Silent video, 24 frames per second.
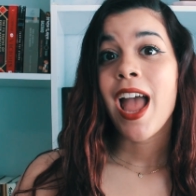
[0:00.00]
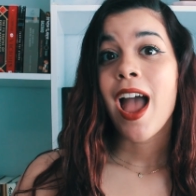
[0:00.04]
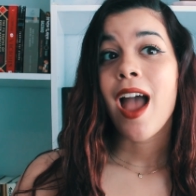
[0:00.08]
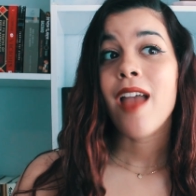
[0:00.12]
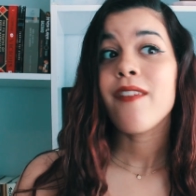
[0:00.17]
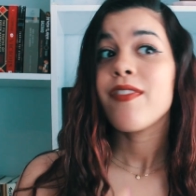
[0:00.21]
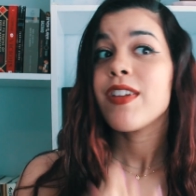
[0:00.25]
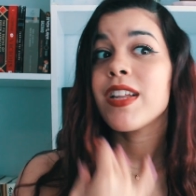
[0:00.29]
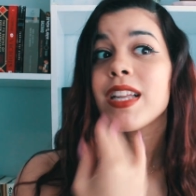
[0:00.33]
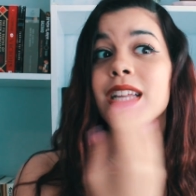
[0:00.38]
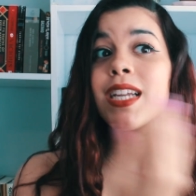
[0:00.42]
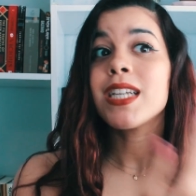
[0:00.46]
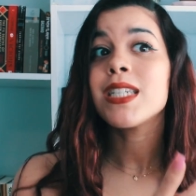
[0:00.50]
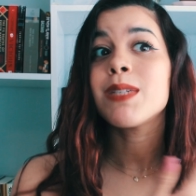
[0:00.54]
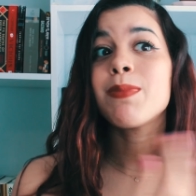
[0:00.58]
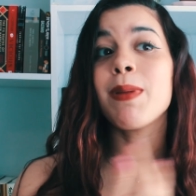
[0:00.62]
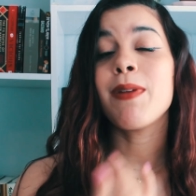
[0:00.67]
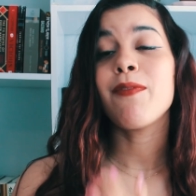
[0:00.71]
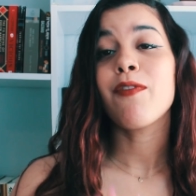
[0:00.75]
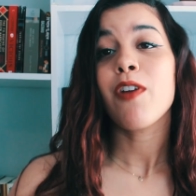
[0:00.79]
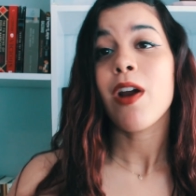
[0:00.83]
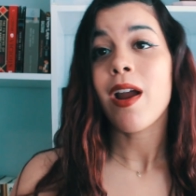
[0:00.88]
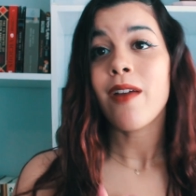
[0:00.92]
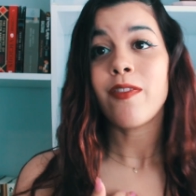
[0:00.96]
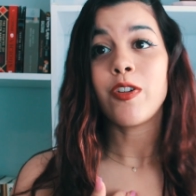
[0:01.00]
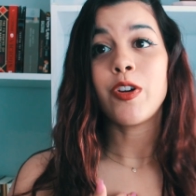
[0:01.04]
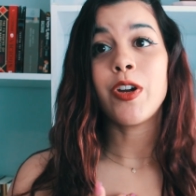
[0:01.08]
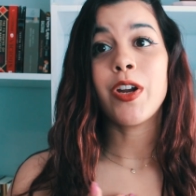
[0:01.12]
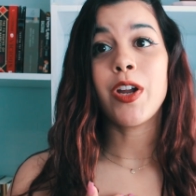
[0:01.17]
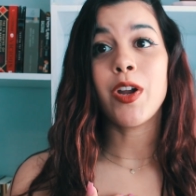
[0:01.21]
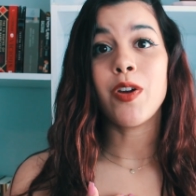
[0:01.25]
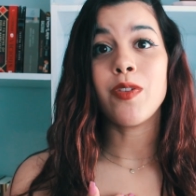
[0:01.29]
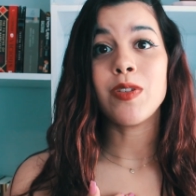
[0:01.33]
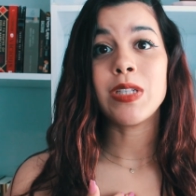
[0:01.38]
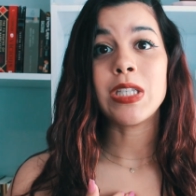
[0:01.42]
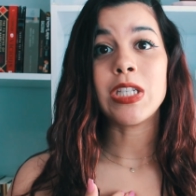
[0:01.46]
I feel like it's been forever
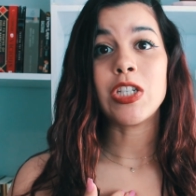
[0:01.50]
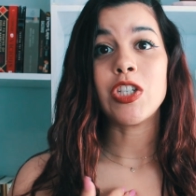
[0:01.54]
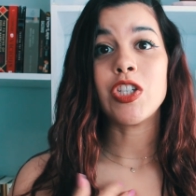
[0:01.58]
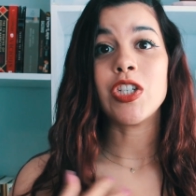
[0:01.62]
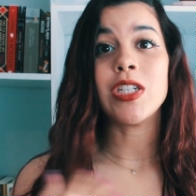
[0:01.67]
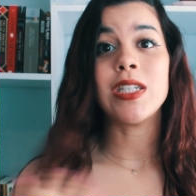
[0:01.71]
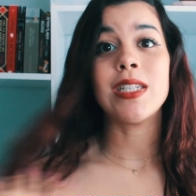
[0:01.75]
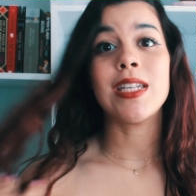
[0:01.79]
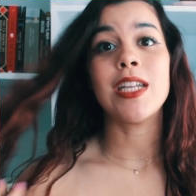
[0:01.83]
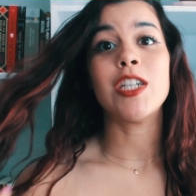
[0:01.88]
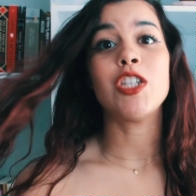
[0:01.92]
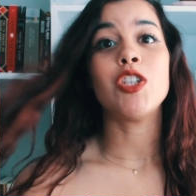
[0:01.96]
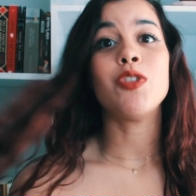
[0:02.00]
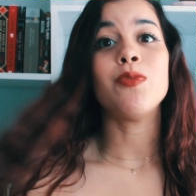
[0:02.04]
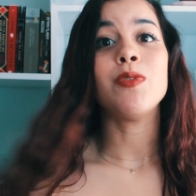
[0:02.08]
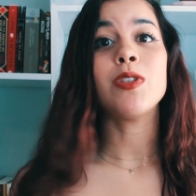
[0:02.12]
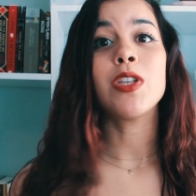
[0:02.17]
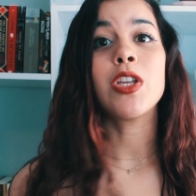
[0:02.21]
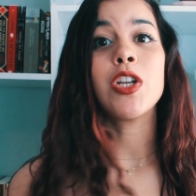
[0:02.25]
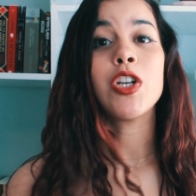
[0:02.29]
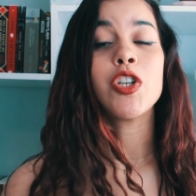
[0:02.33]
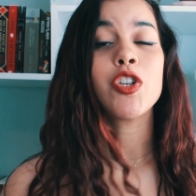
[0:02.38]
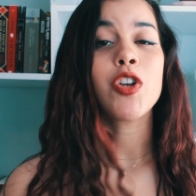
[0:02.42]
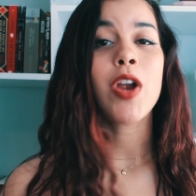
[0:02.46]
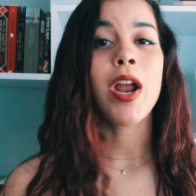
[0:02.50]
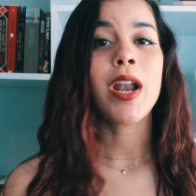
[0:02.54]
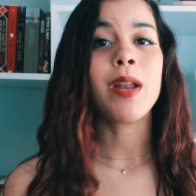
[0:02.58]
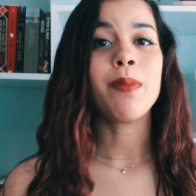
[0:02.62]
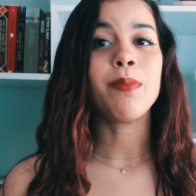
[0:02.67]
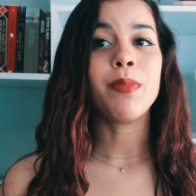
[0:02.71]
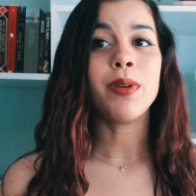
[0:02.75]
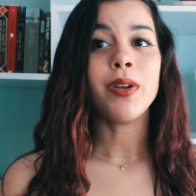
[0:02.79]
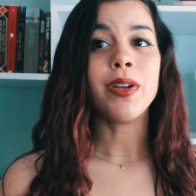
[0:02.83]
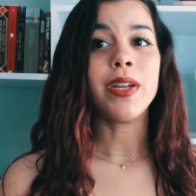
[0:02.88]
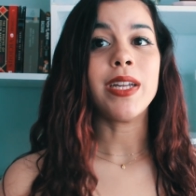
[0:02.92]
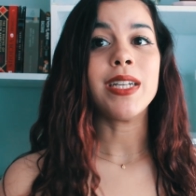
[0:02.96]
ago since she said she was going to try to
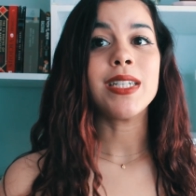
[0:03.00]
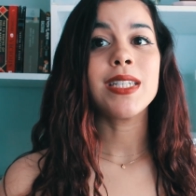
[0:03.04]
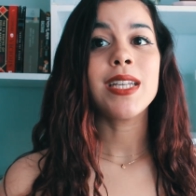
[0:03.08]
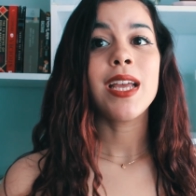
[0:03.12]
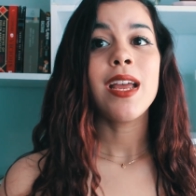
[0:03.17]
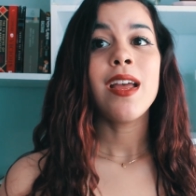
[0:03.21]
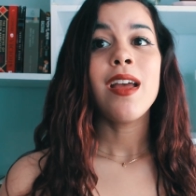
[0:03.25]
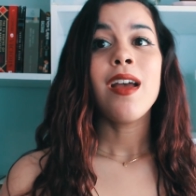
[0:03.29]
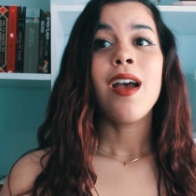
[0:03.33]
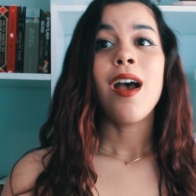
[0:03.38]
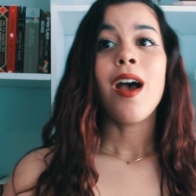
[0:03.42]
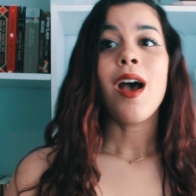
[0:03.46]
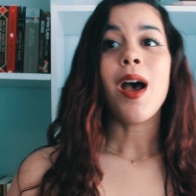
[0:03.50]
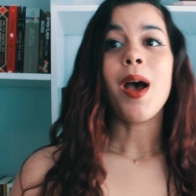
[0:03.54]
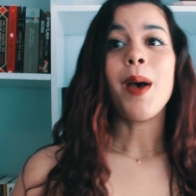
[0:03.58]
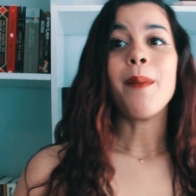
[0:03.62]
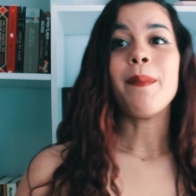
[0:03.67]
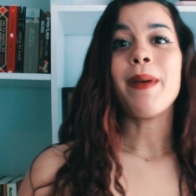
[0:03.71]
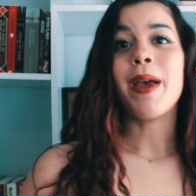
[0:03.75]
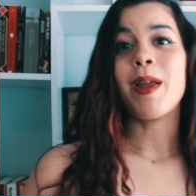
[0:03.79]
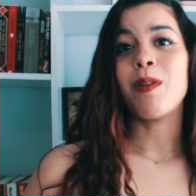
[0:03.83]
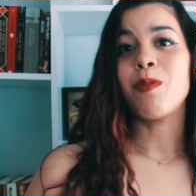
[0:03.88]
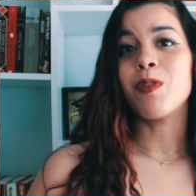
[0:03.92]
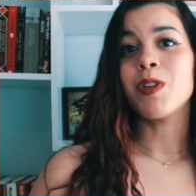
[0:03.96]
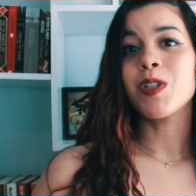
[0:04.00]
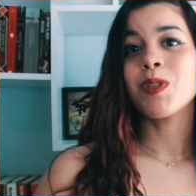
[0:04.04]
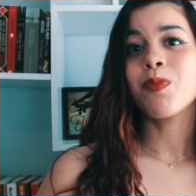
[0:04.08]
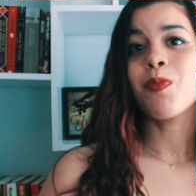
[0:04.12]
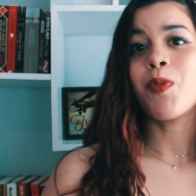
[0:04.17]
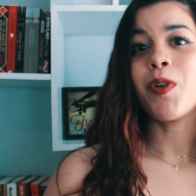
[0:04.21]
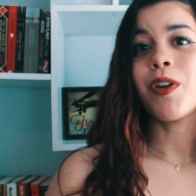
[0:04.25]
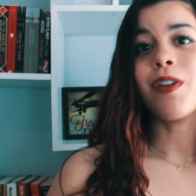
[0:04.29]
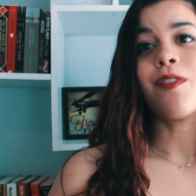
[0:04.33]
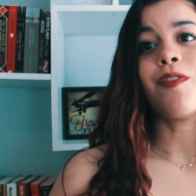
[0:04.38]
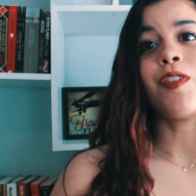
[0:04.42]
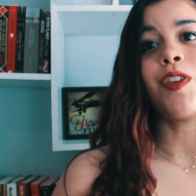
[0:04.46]
put Edward's
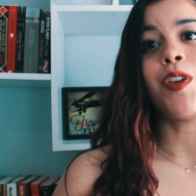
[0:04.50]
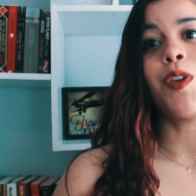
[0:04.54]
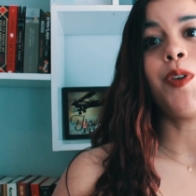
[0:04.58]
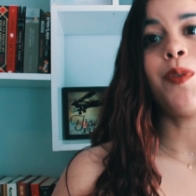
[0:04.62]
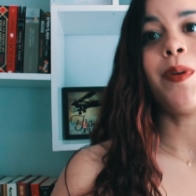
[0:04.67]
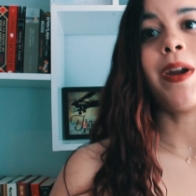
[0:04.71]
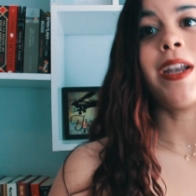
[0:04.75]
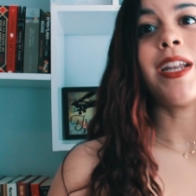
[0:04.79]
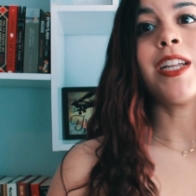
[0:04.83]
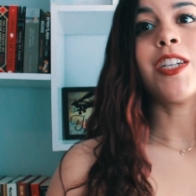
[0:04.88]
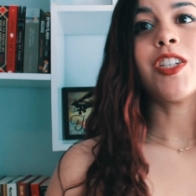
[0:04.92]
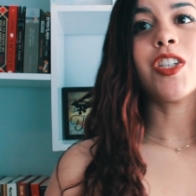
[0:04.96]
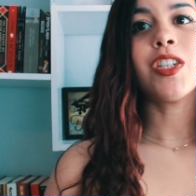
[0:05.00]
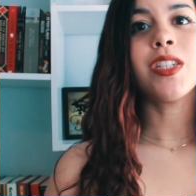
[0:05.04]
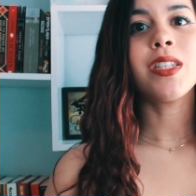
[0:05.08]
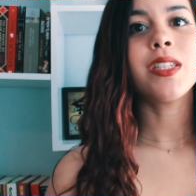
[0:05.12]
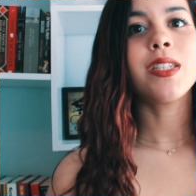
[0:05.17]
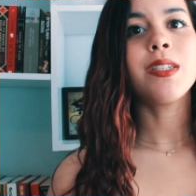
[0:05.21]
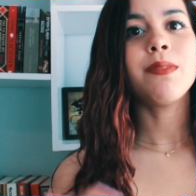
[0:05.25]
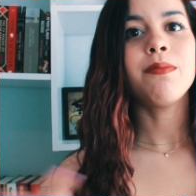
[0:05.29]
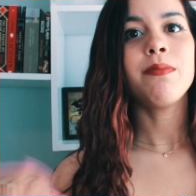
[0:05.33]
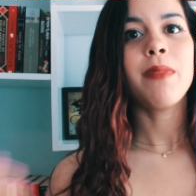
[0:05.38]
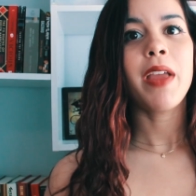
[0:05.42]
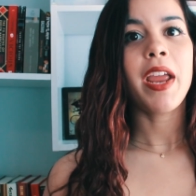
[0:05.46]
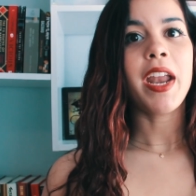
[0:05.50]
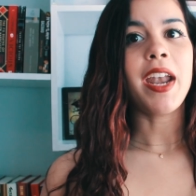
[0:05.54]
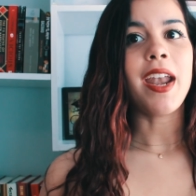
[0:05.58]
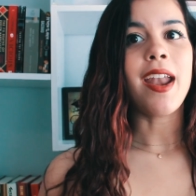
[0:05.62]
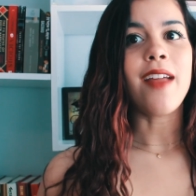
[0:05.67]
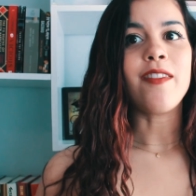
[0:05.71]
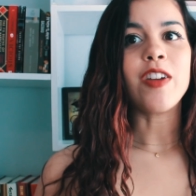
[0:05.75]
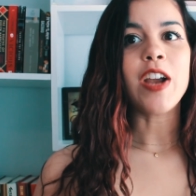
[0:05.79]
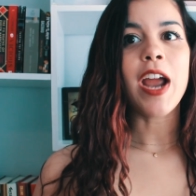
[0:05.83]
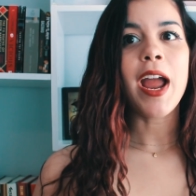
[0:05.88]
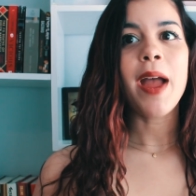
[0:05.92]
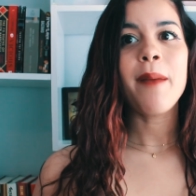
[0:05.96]
point of view, and it just
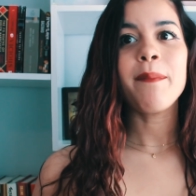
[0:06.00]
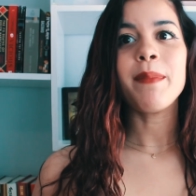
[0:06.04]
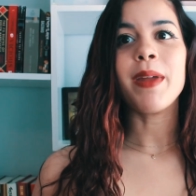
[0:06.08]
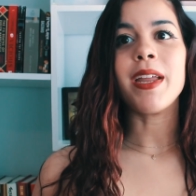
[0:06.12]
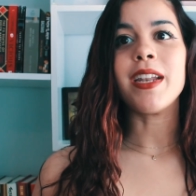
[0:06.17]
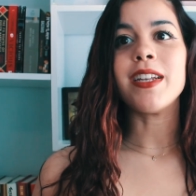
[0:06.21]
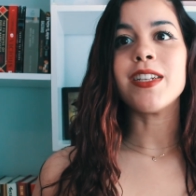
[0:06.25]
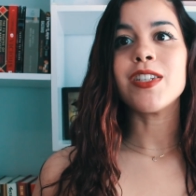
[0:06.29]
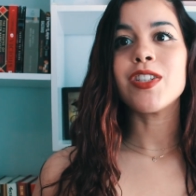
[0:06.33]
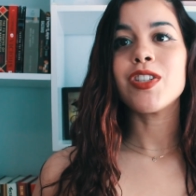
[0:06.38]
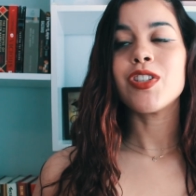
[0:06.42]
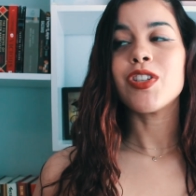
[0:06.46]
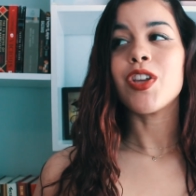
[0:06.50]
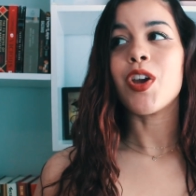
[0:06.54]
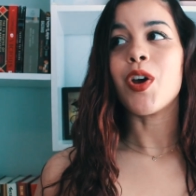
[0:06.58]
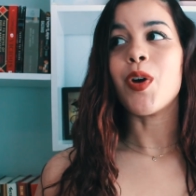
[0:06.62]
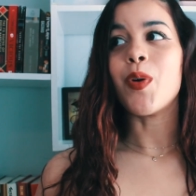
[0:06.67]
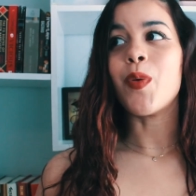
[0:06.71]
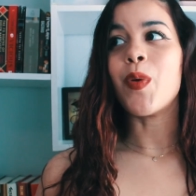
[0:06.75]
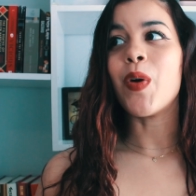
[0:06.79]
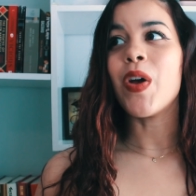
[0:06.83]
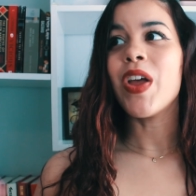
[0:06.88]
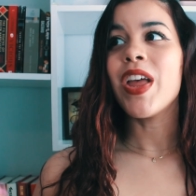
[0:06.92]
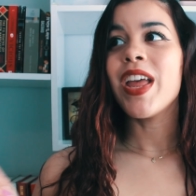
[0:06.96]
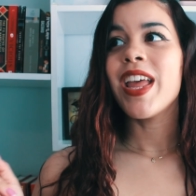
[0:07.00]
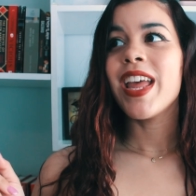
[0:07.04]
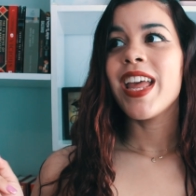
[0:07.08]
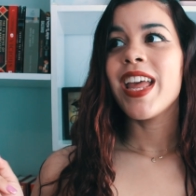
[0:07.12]
never happened. So